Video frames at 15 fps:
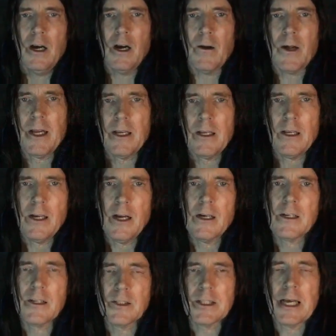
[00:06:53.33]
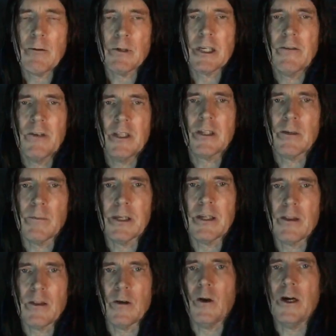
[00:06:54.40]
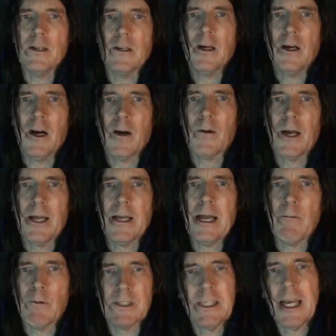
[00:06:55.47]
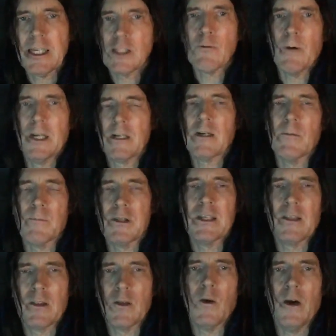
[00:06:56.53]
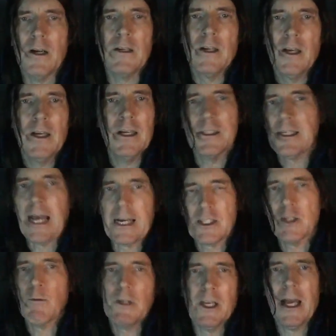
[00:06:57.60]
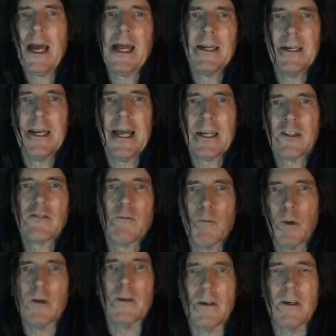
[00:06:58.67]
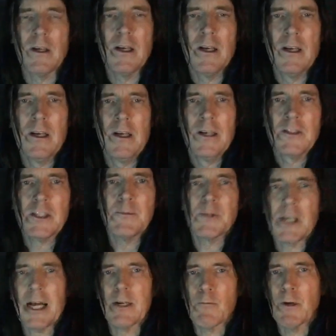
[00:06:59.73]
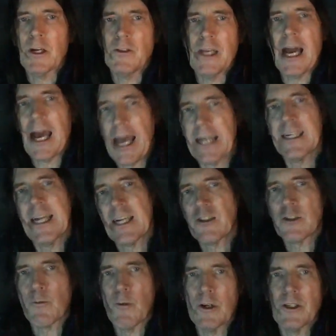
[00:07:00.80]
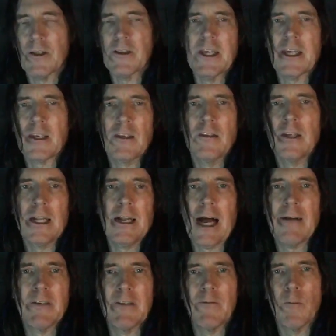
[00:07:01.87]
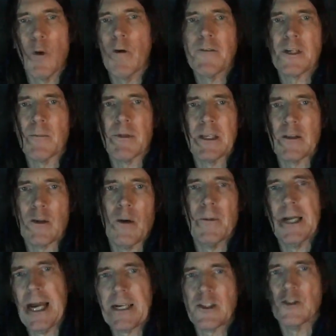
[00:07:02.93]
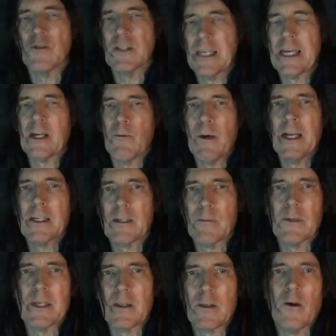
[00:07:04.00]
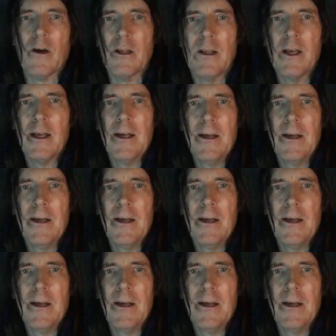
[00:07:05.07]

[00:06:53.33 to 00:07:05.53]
All right, because that will give you the complete thought. All right, and what takes away the complete thought is actually when you add an extra word. Seems kind of weird. You add an extra word, you think you have even more of a complete thought, but actually you take away the complete thought